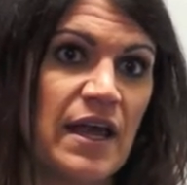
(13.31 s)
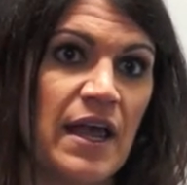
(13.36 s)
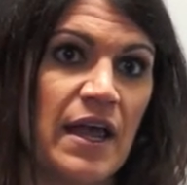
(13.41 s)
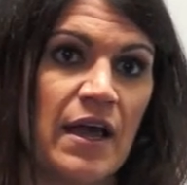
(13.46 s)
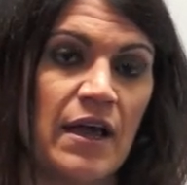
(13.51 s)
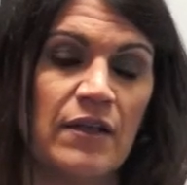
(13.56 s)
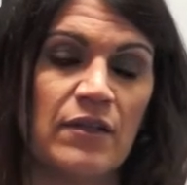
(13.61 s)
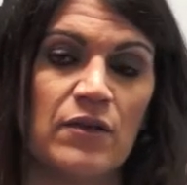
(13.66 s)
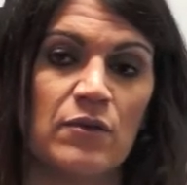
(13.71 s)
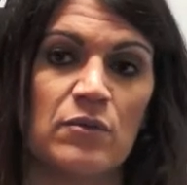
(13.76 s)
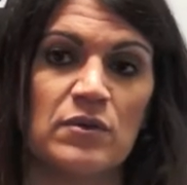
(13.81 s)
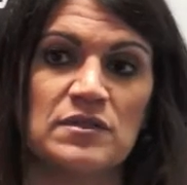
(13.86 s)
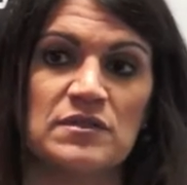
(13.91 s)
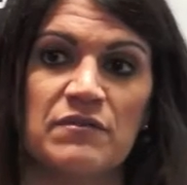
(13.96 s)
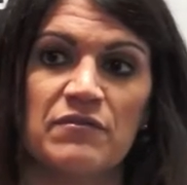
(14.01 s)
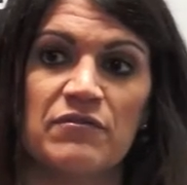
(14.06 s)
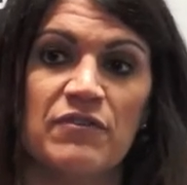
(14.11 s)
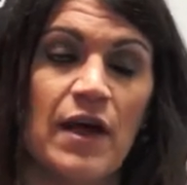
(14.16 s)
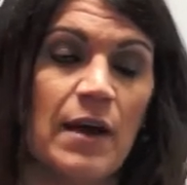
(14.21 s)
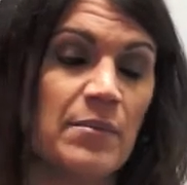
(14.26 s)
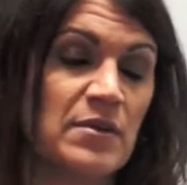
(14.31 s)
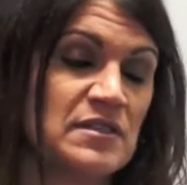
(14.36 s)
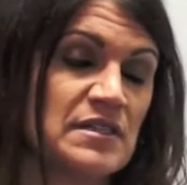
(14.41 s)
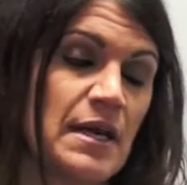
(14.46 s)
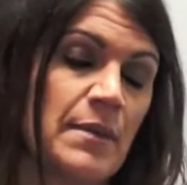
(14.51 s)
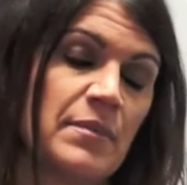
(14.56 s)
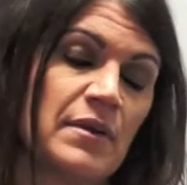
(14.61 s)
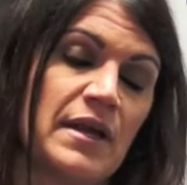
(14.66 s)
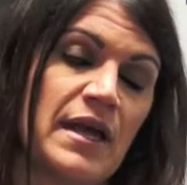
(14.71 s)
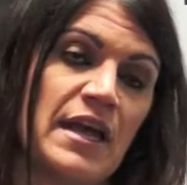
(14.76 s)
And there were some fabulous
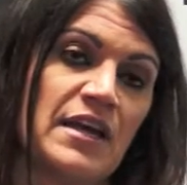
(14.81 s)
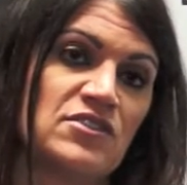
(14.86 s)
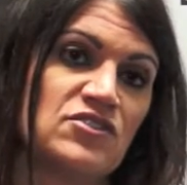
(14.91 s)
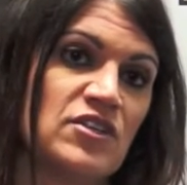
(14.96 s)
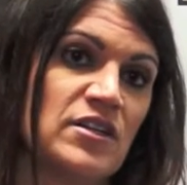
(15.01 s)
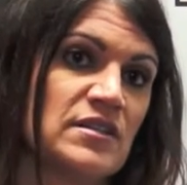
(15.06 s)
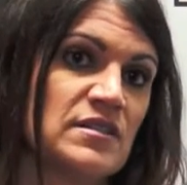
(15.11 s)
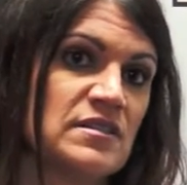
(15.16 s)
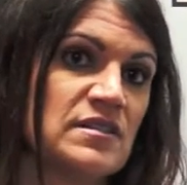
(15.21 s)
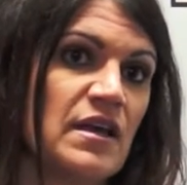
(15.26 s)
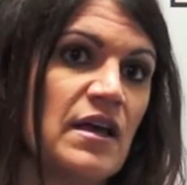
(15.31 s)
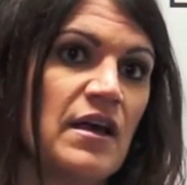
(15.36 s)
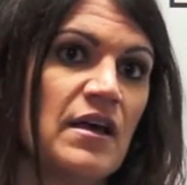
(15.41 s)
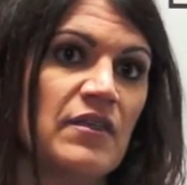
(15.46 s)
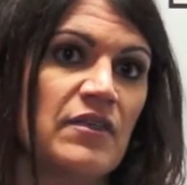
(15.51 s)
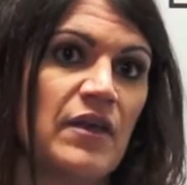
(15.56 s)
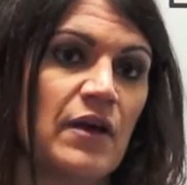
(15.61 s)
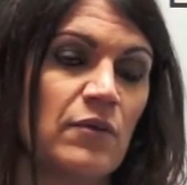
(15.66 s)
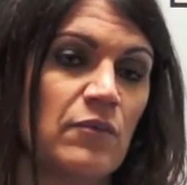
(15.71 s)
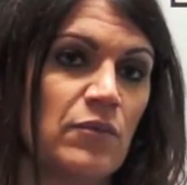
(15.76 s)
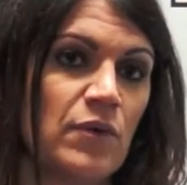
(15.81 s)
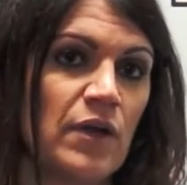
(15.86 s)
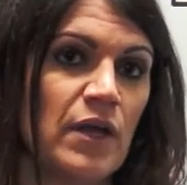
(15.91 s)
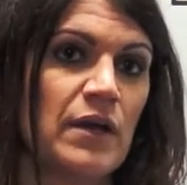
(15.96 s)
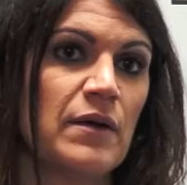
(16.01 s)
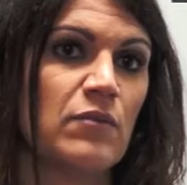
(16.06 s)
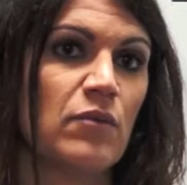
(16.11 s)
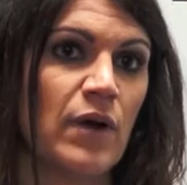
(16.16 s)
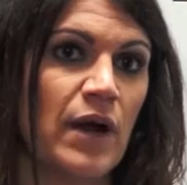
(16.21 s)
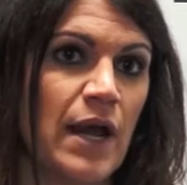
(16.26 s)
applications that
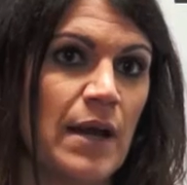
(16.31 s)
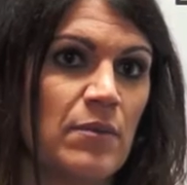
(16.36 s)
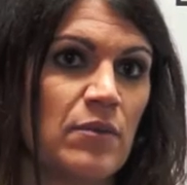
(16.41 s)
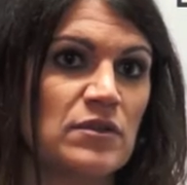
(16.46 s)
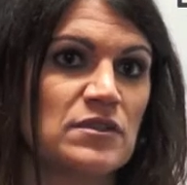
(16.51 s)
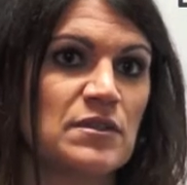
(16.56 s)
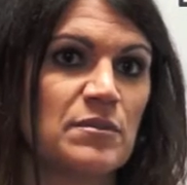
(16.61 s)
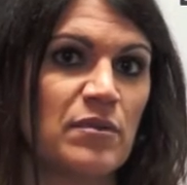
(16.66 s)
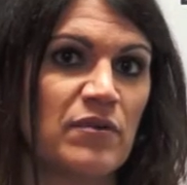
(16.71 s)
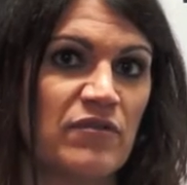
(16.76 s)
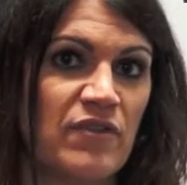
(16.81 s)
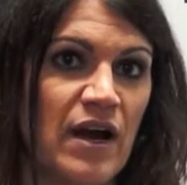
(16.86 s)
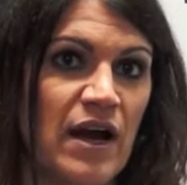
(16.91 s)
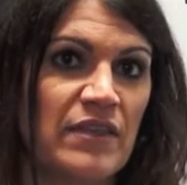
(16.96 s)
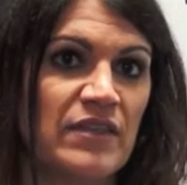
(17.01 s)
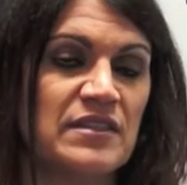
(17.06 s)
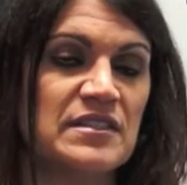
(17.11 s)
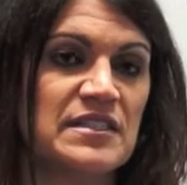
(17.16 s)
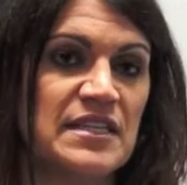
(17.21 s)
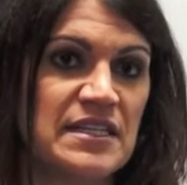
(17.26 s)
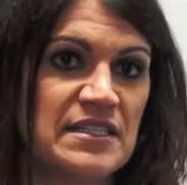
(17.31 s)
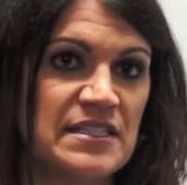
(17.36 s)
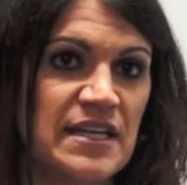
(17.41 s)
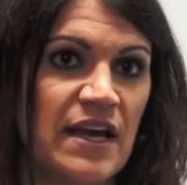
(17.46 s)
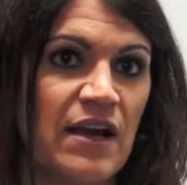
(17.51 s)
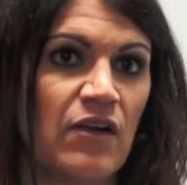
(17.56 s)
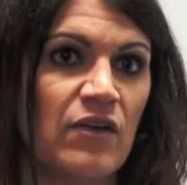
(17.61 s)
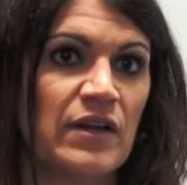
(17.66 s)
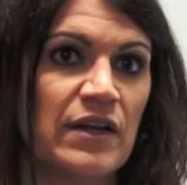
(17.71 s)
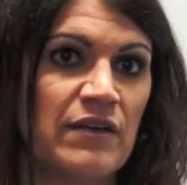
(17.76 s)
really were able to provide the
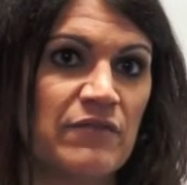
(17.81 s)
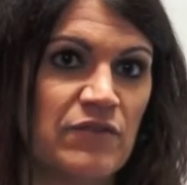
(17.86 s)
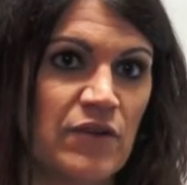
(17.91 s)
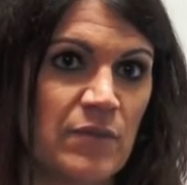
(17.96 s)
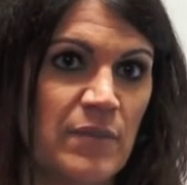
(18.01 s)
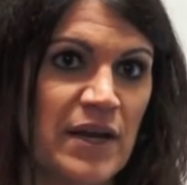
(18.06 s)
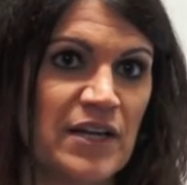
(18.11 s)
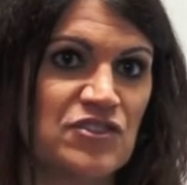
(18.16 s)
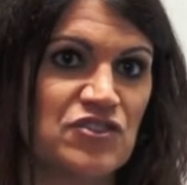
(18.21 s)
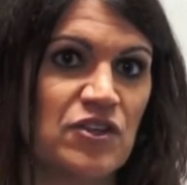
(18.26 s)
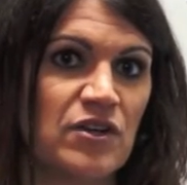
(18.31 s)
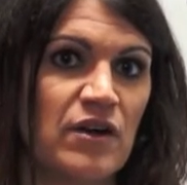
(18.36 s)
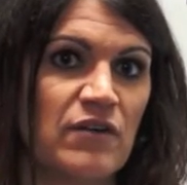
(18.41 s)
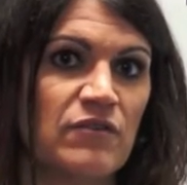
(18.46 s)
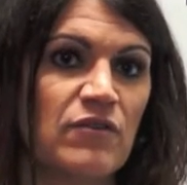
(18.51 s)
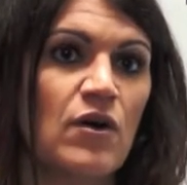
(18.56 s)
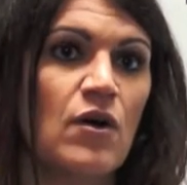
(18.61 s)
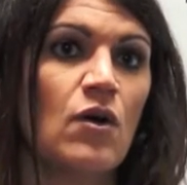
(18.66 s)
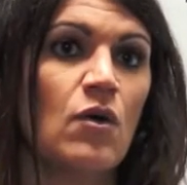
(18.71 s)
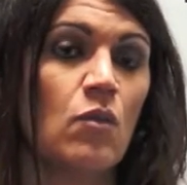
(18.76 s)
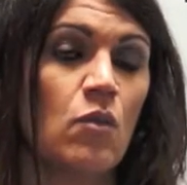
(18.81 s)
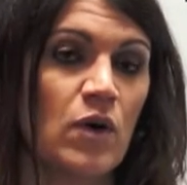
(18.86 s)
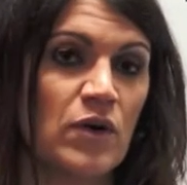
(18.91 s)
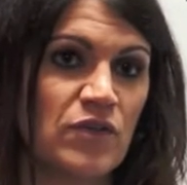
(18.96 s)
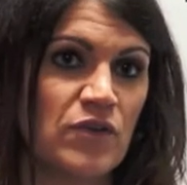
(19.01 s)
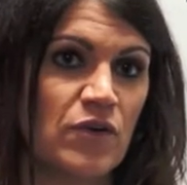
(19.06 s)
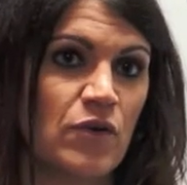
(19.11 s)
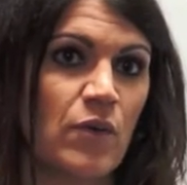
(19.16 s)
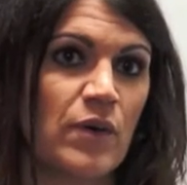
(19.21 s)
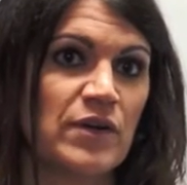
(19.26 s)
detail and information of
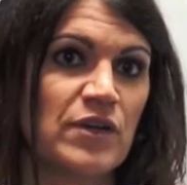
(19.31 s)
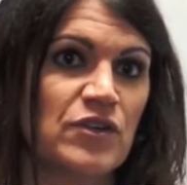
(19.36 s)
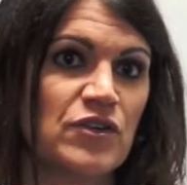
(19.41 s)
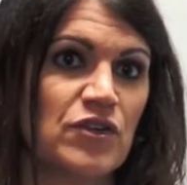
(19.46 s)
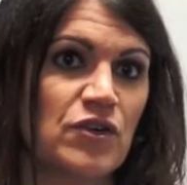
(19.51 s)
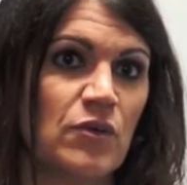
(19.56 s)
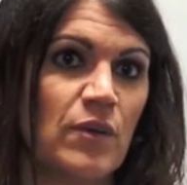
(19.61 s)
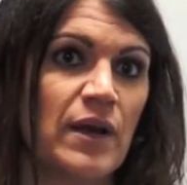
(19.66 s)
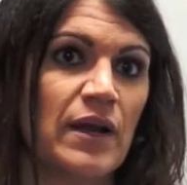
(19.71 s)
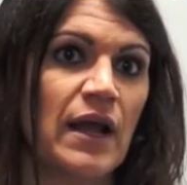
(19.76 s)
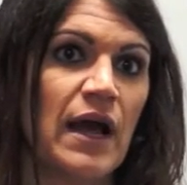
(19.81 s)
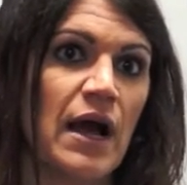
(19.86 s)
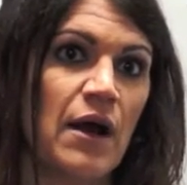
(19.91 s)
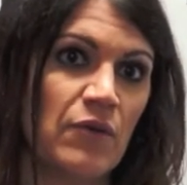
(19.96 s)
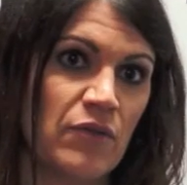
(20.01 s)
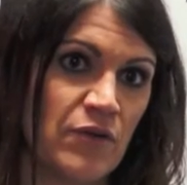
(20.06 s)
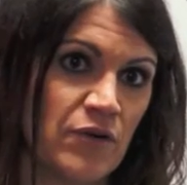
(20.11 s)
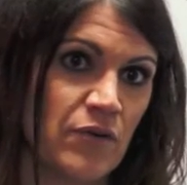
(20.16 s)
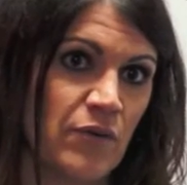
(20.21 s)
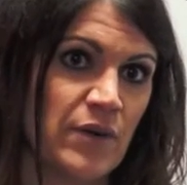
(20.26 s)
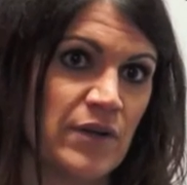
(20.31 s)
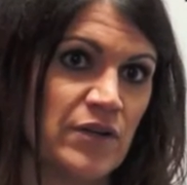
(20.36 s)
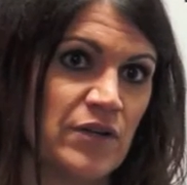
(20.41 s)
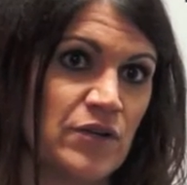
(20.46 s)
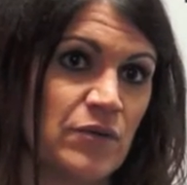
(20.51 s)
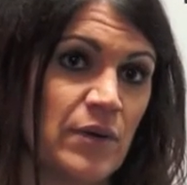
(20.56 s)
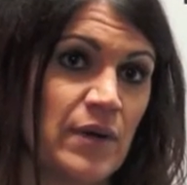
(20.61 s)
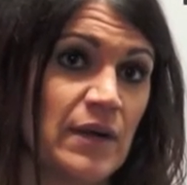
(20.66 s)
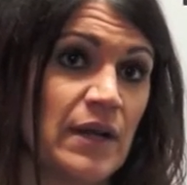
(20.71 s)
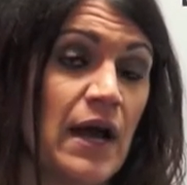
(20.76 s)
what they're going to do and how they're going to
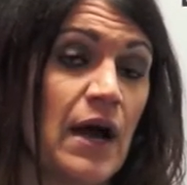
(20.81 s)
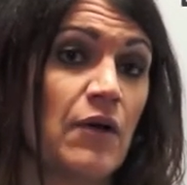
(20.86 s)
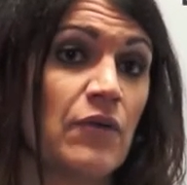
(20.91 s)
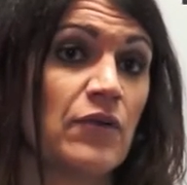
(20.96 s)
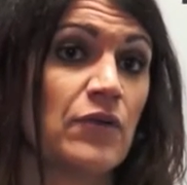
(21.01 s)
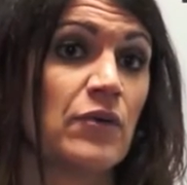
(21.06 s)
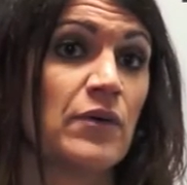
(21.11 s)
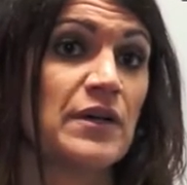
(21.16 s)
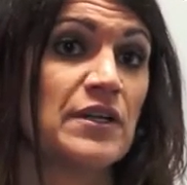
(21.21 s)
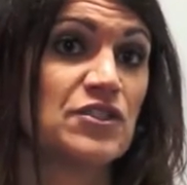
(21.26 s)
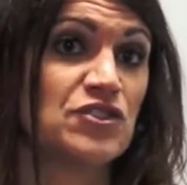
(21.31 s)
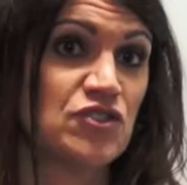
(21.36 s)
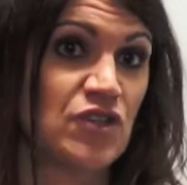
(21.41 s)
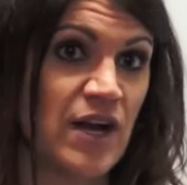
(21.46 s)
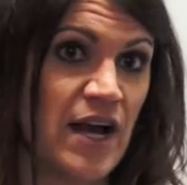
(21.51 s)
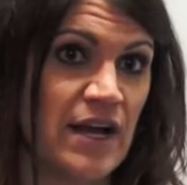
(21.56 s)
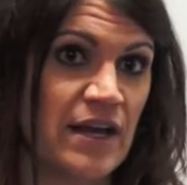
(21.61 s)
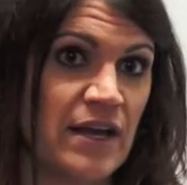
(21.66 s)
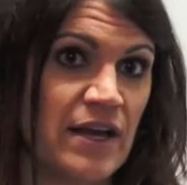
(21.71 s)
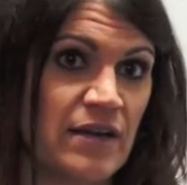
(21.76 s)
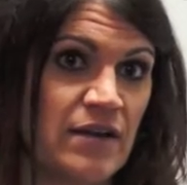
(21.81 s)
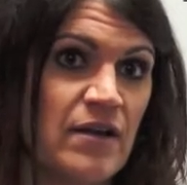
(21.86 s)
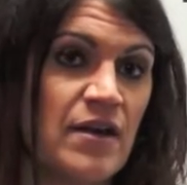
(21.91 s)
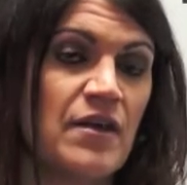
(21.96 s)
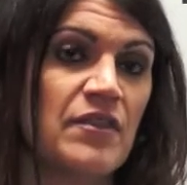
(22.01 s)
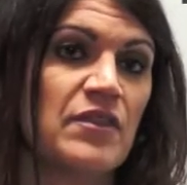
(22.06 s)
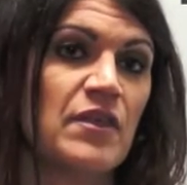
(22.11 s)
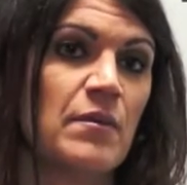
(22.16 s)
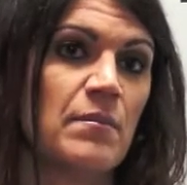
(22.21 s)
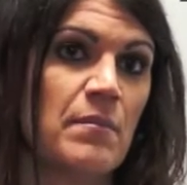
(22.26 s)
do it and how they're going to track it
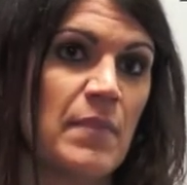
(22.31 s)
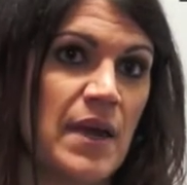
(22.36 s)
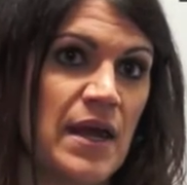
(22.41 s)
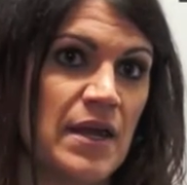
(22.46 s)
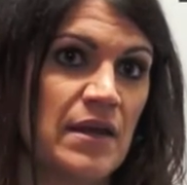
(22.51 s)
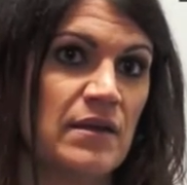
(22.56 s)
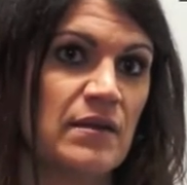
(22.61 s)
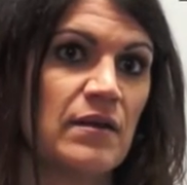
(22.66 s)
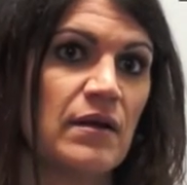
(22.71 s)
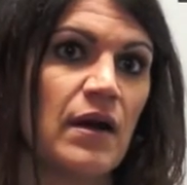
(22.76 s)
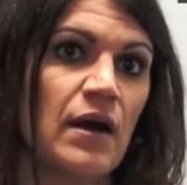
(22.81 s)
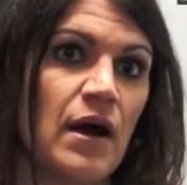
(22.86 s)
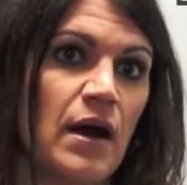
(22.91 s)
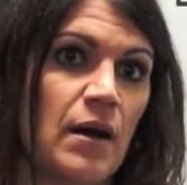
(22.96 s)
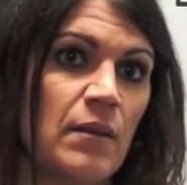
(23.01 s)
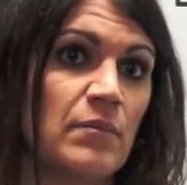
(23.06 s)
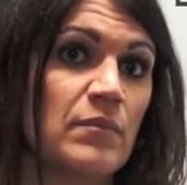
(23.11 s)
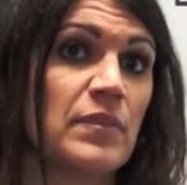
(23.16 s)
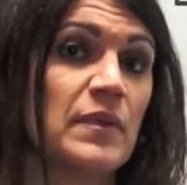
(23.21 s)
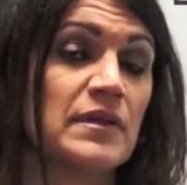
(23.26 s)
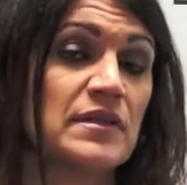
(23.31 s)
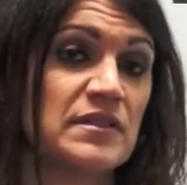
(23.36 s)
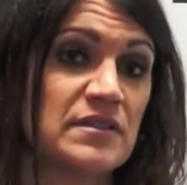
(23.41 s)
that made um,